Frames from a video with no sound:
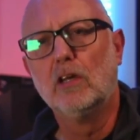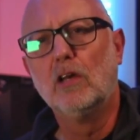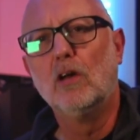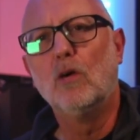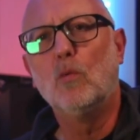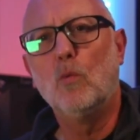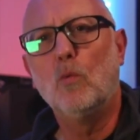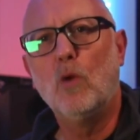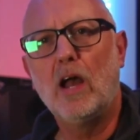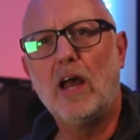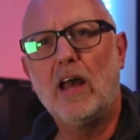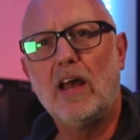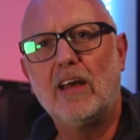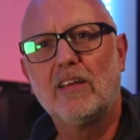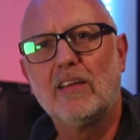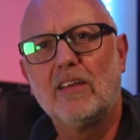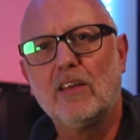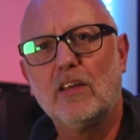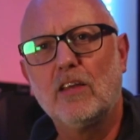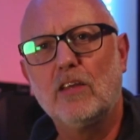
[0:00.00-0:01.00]
where
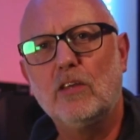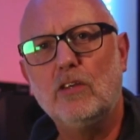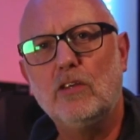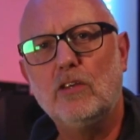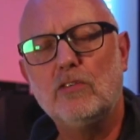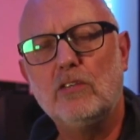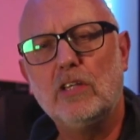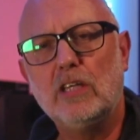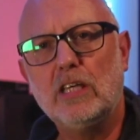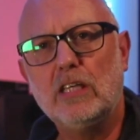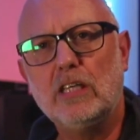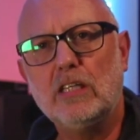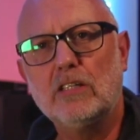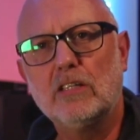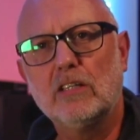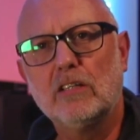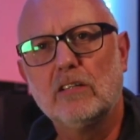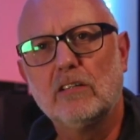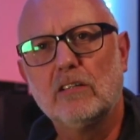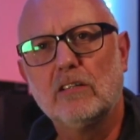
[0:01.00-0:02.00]
you need
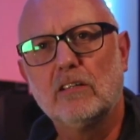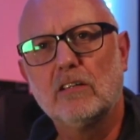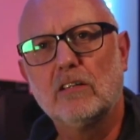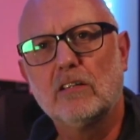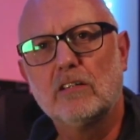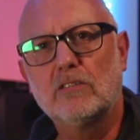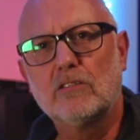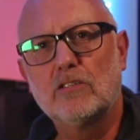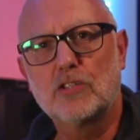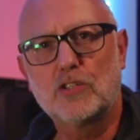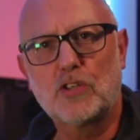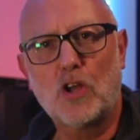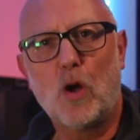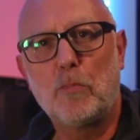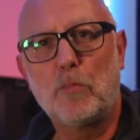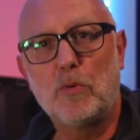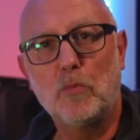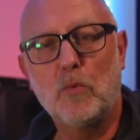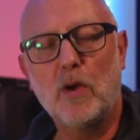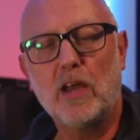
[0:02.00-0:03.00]
to
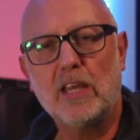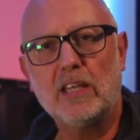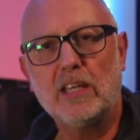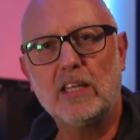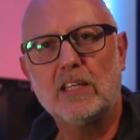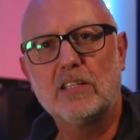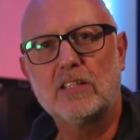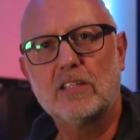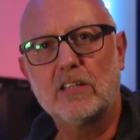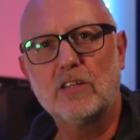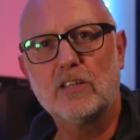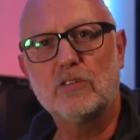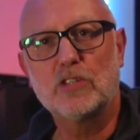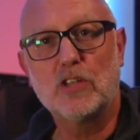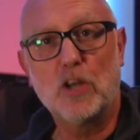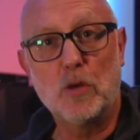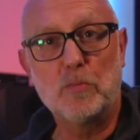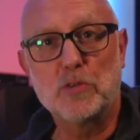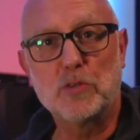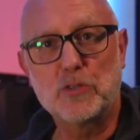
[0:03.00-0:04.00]
stop, where you need to use an
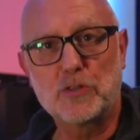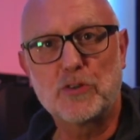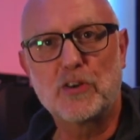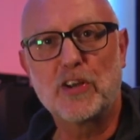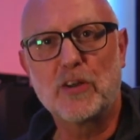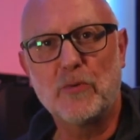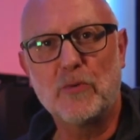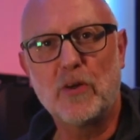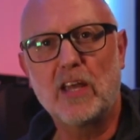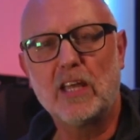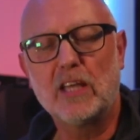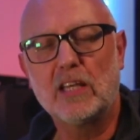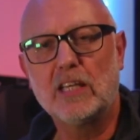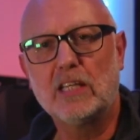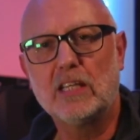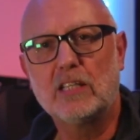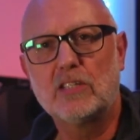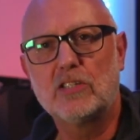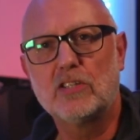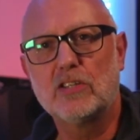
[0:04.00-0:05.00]
open string, where you
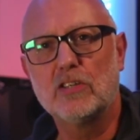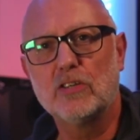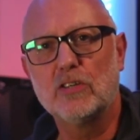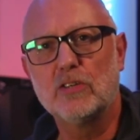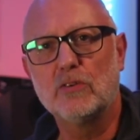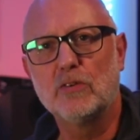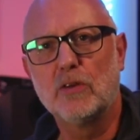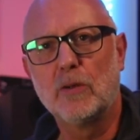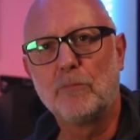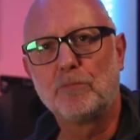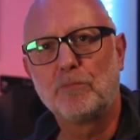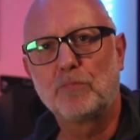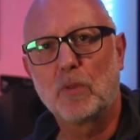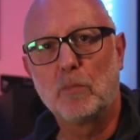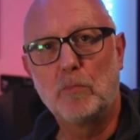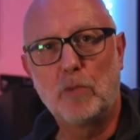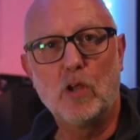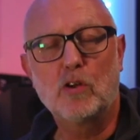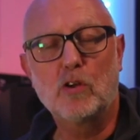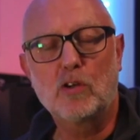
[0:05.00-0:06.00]
need to
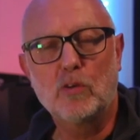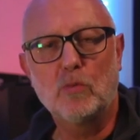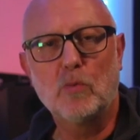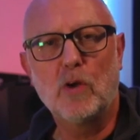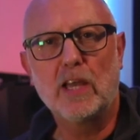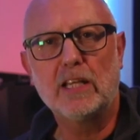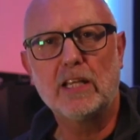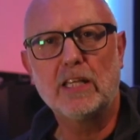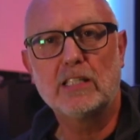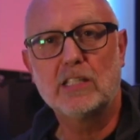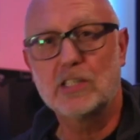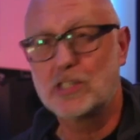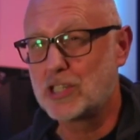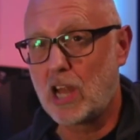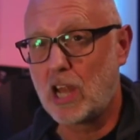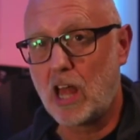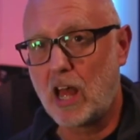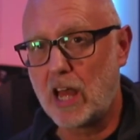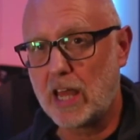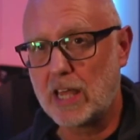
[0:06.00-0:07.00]
pluck, where you need to
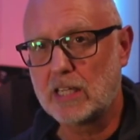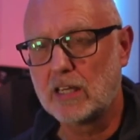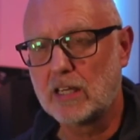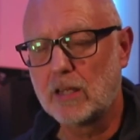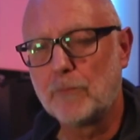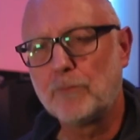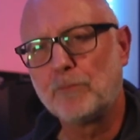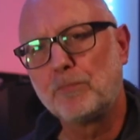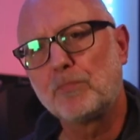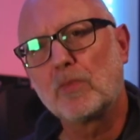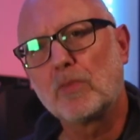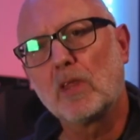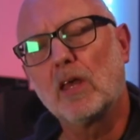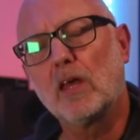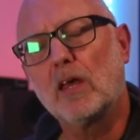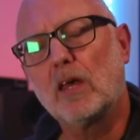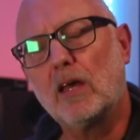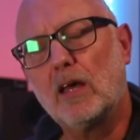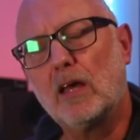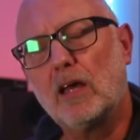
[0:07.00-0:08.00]
slide,
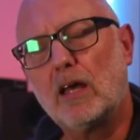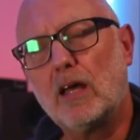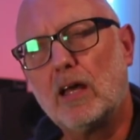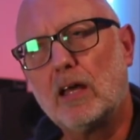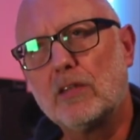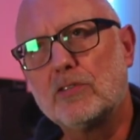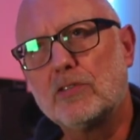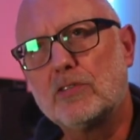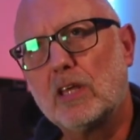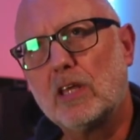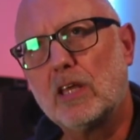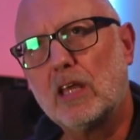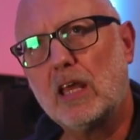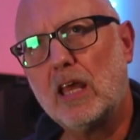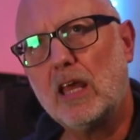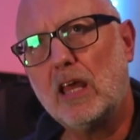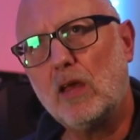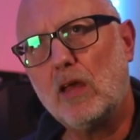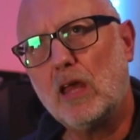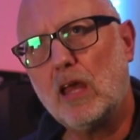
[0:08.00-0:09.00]
and
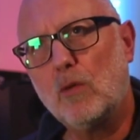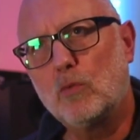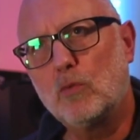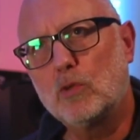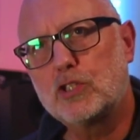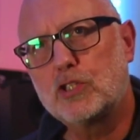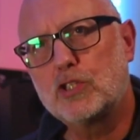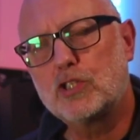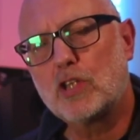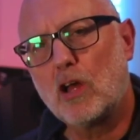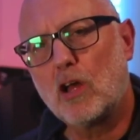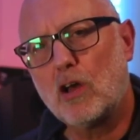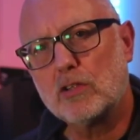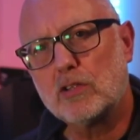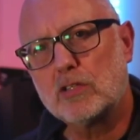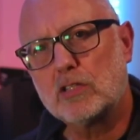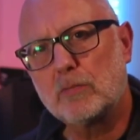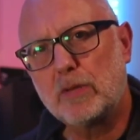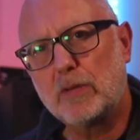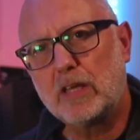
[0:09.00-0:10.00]
it will start
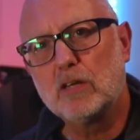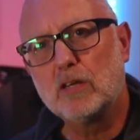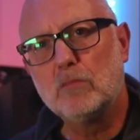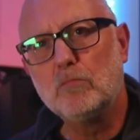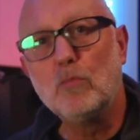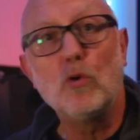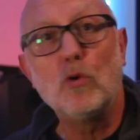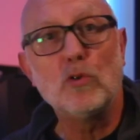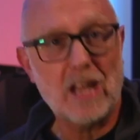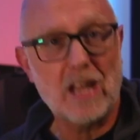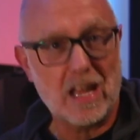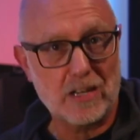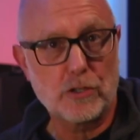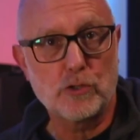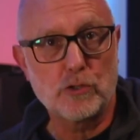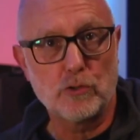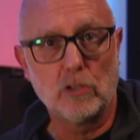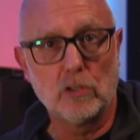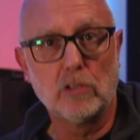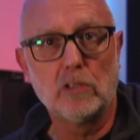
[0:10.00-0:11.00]
to become more
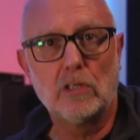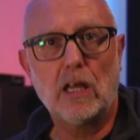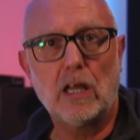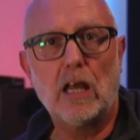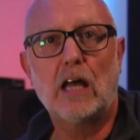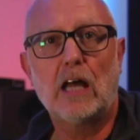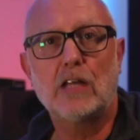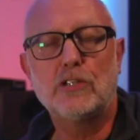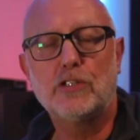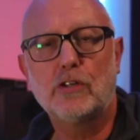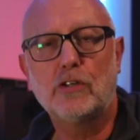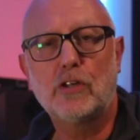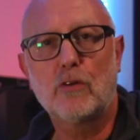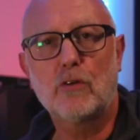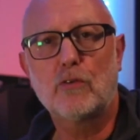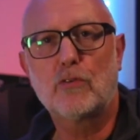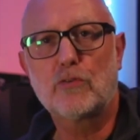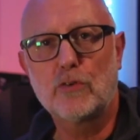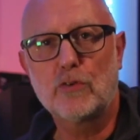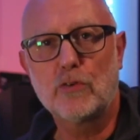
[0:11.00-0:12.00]
natural as you go
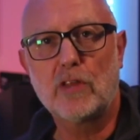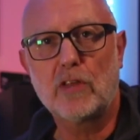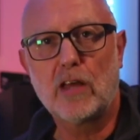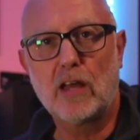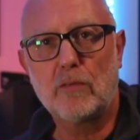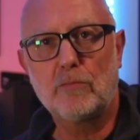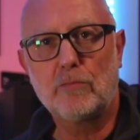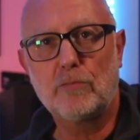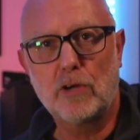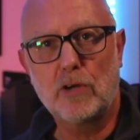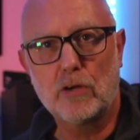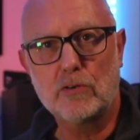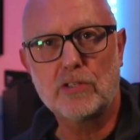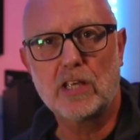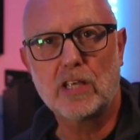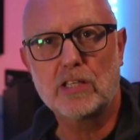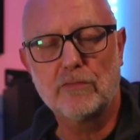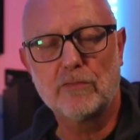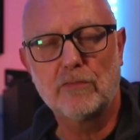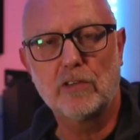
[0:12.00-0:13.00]
through that
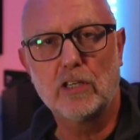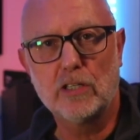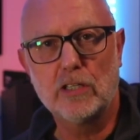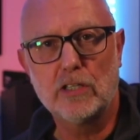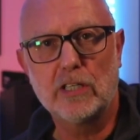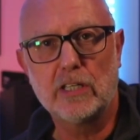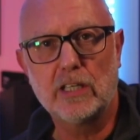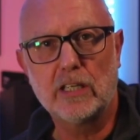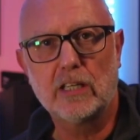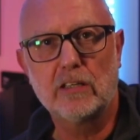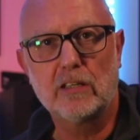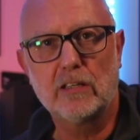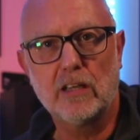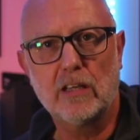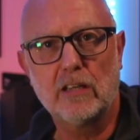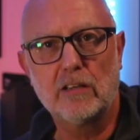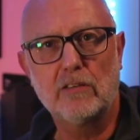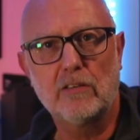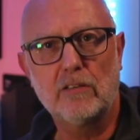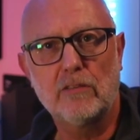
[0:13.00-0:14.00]
process of learning
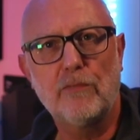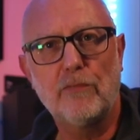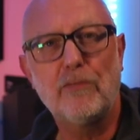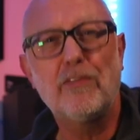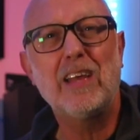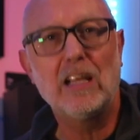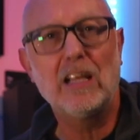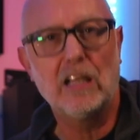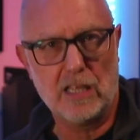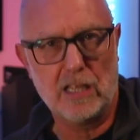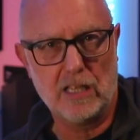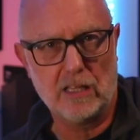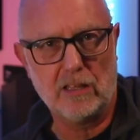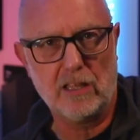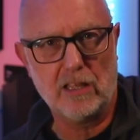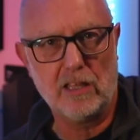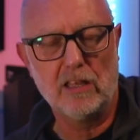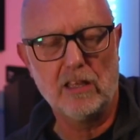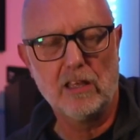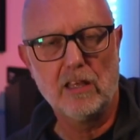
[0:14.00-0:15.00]
and feeling
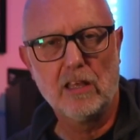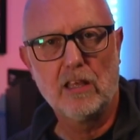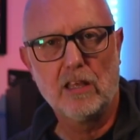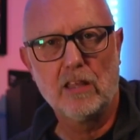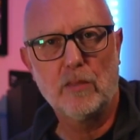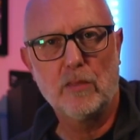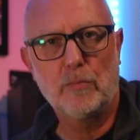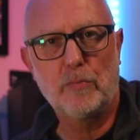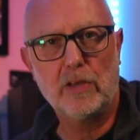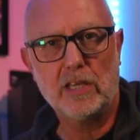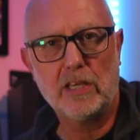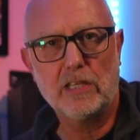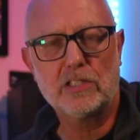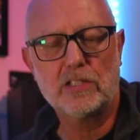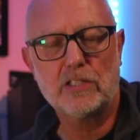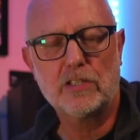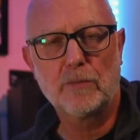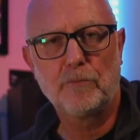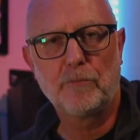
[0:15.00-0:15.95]
the piece.